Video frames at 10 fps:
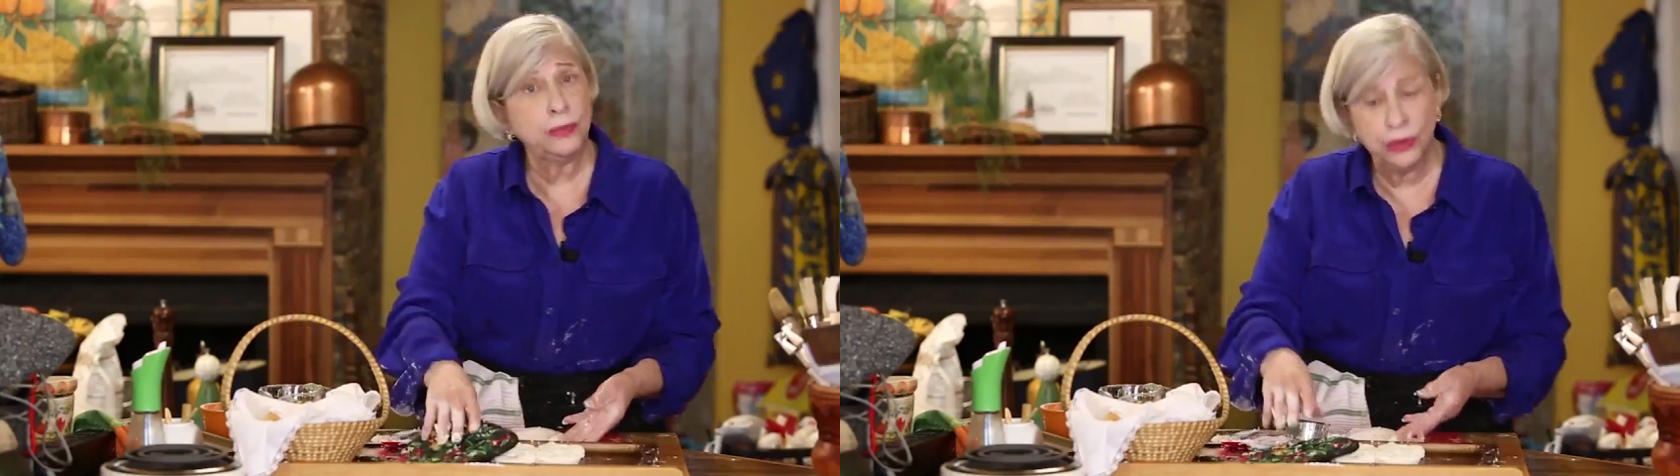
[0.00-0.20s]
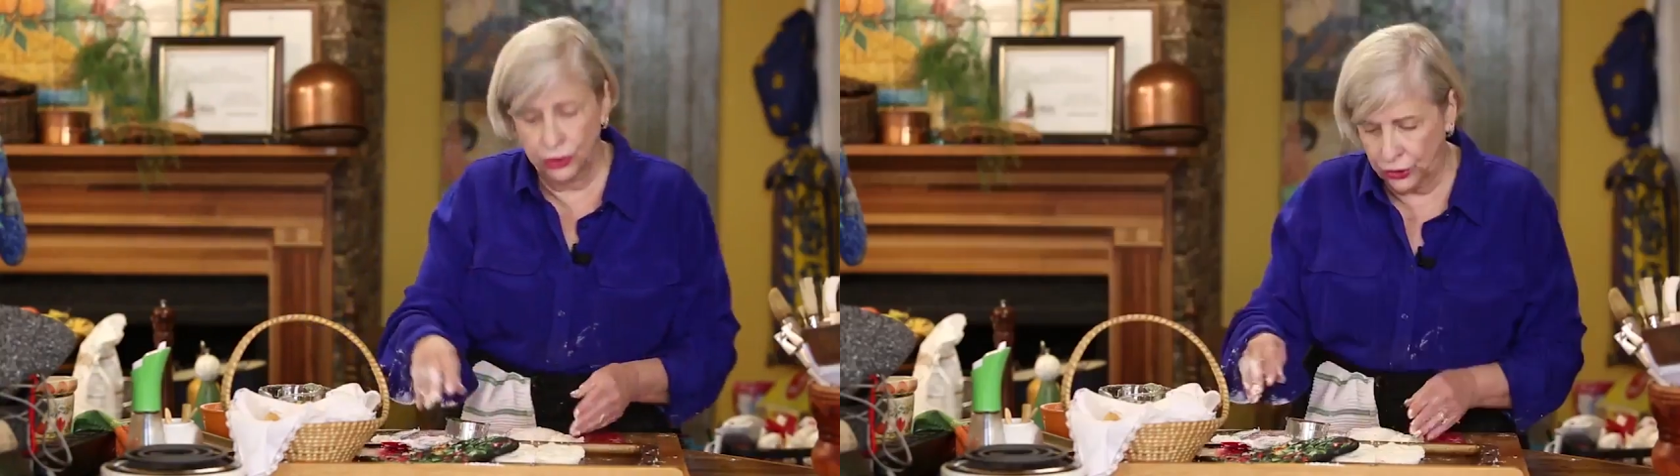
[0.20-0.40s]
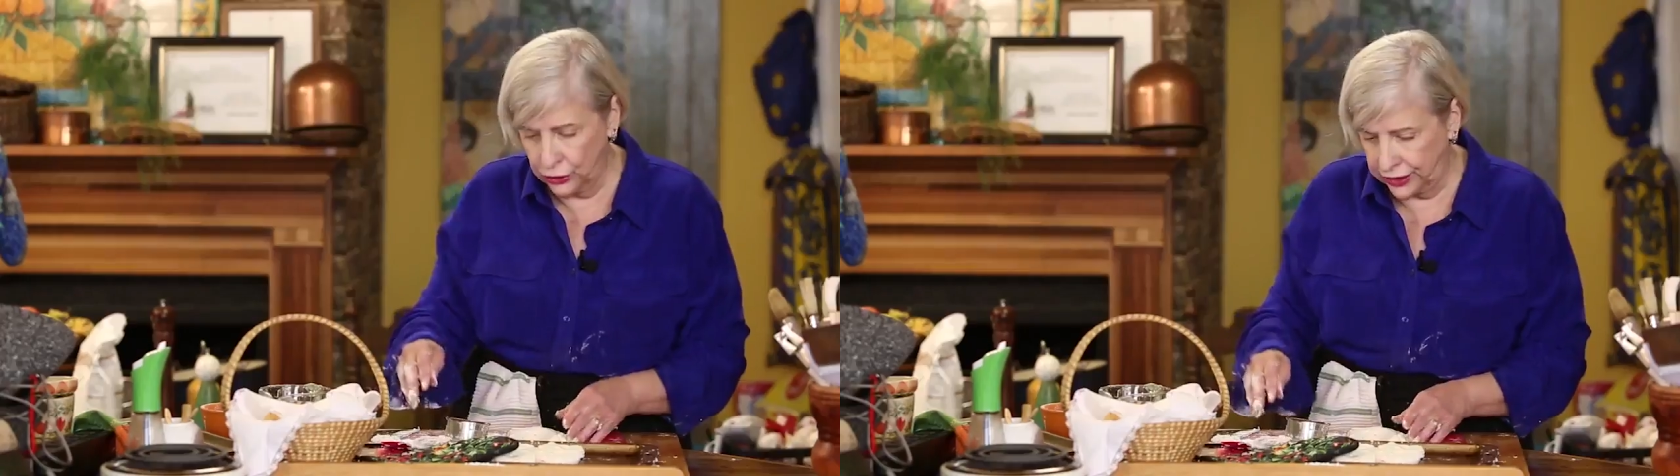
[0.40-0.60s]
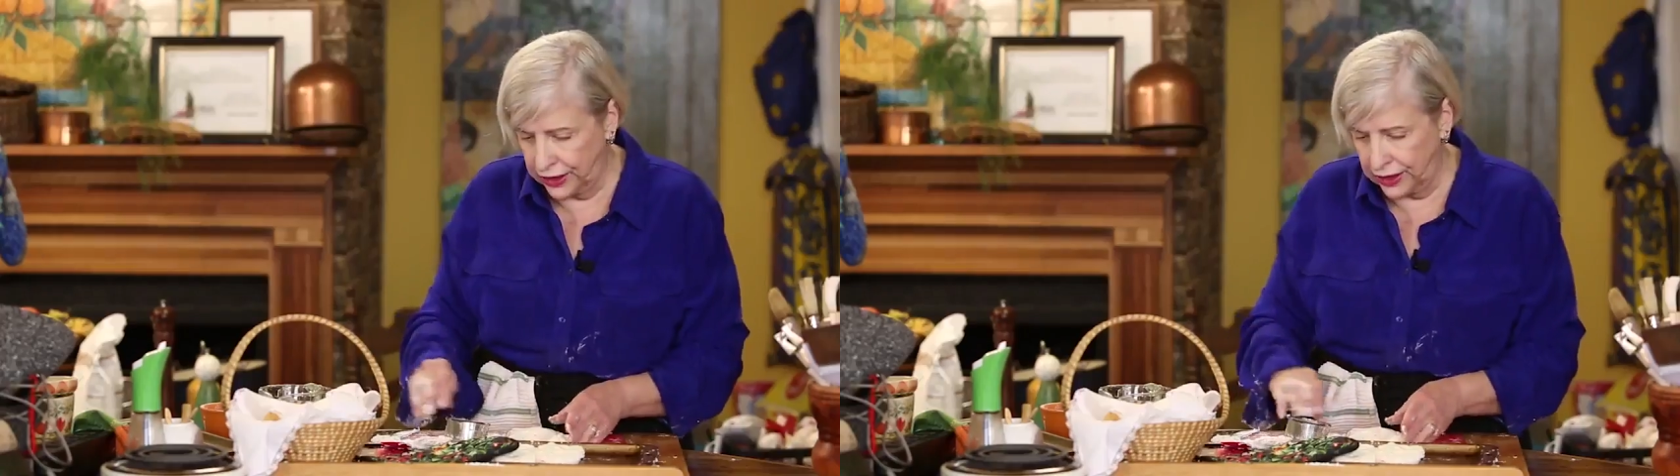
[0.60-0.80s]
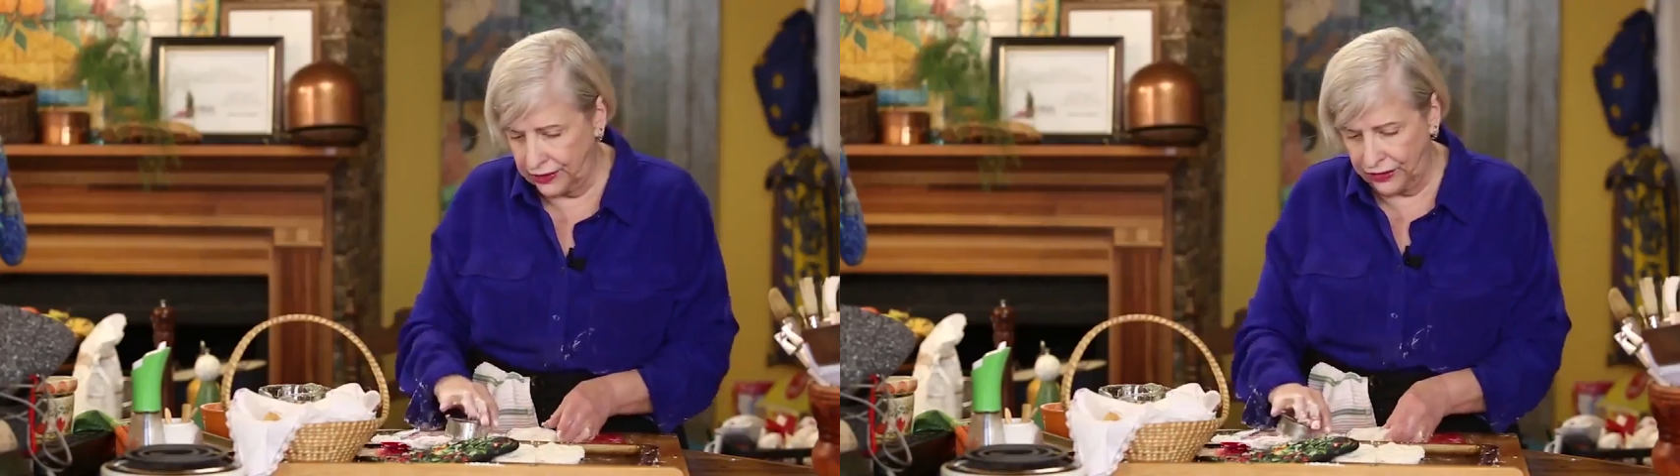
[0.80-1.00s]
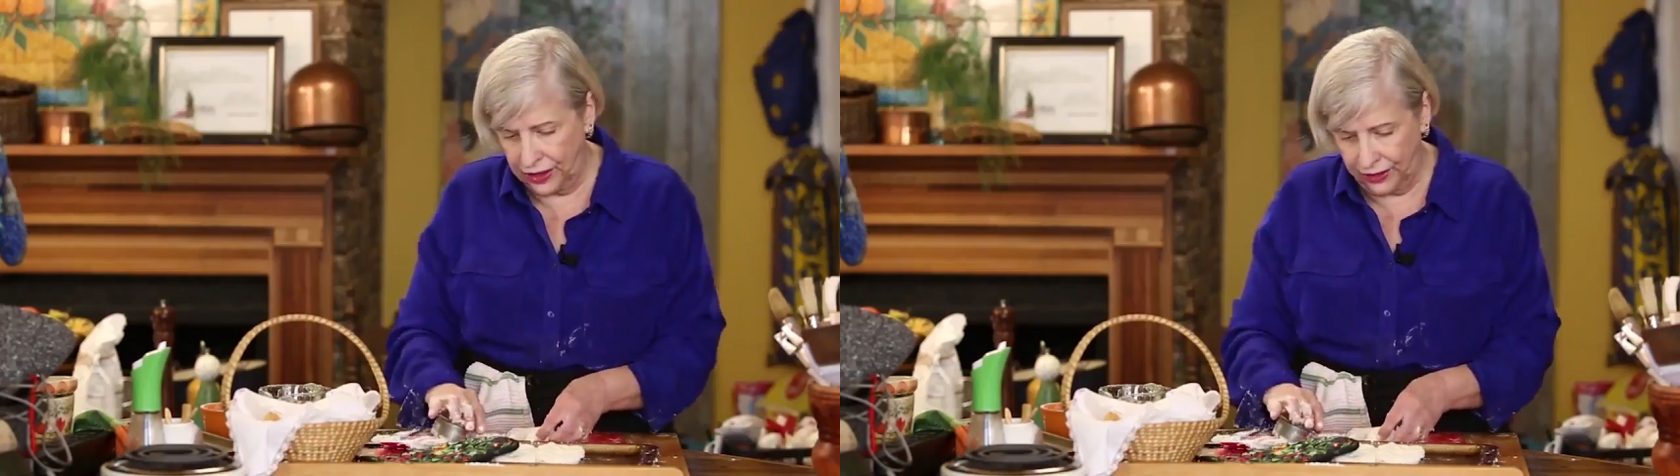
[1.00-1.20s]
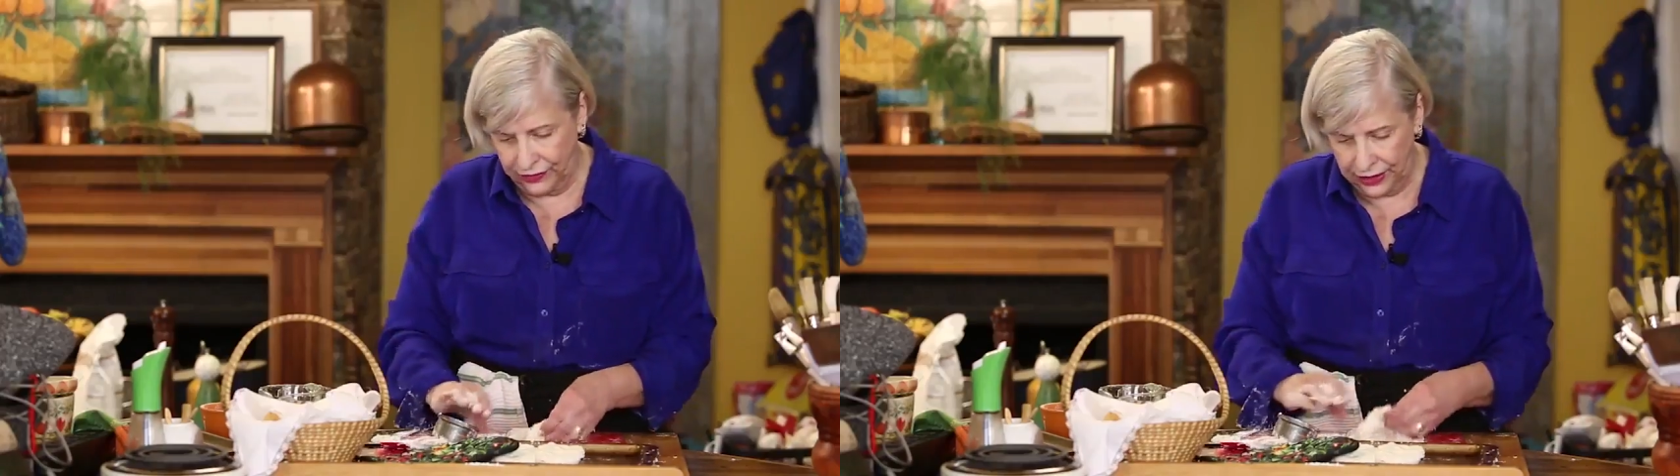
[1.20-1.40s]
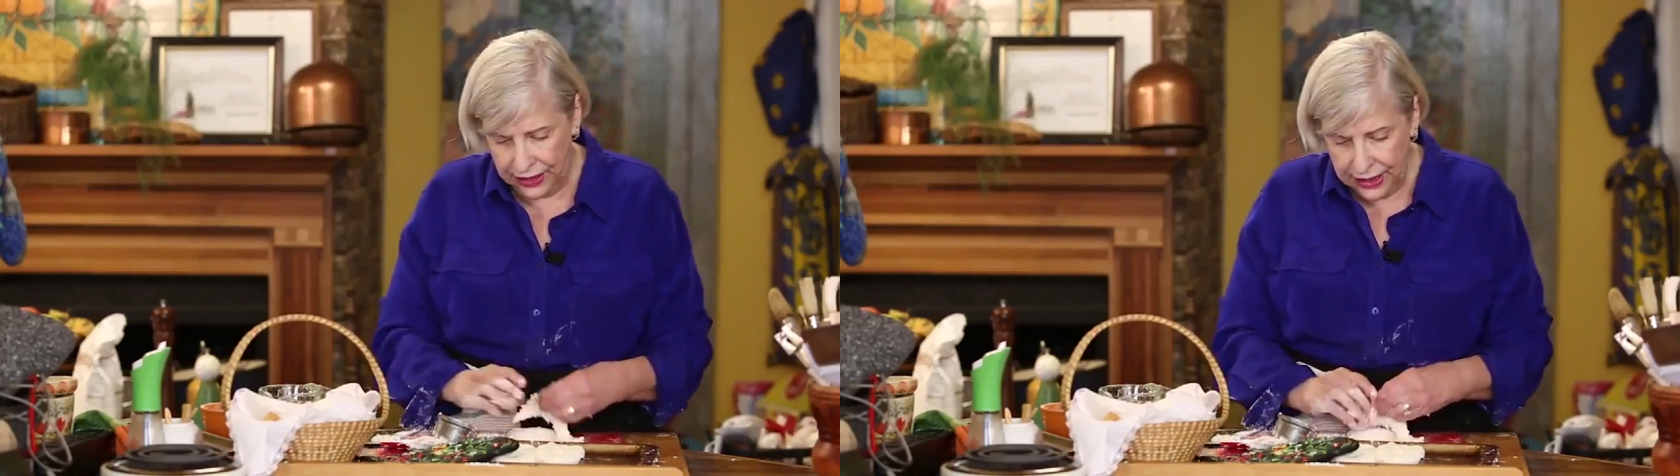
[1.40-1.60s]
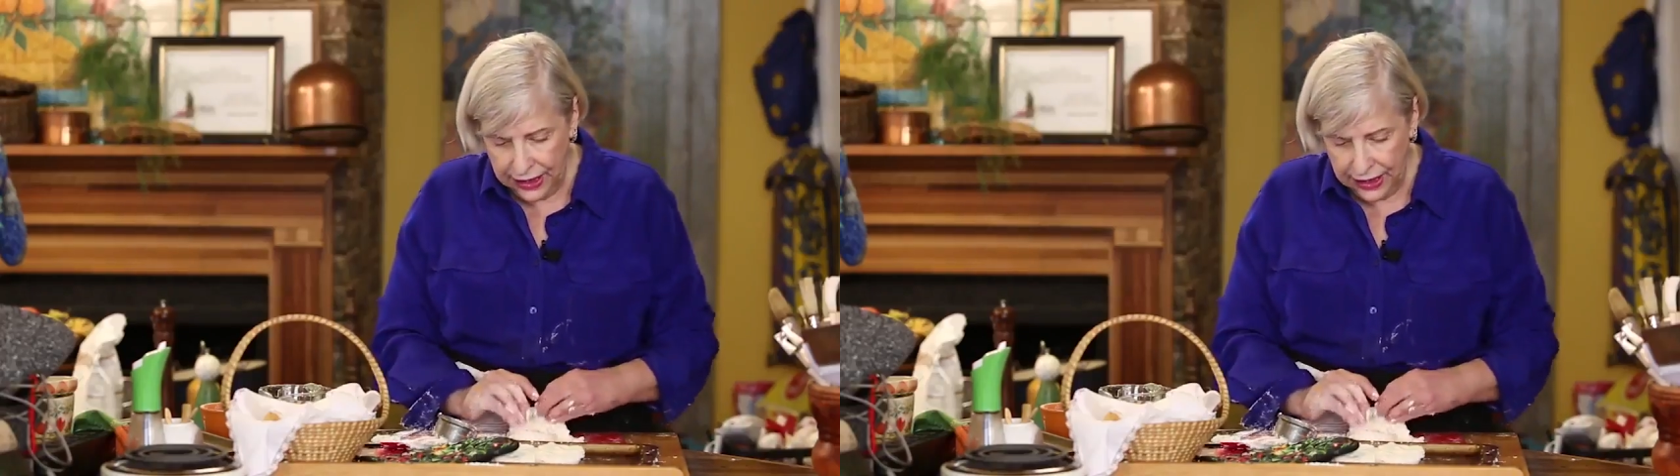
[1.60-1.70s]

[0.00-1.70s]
when you're cooking in the oven.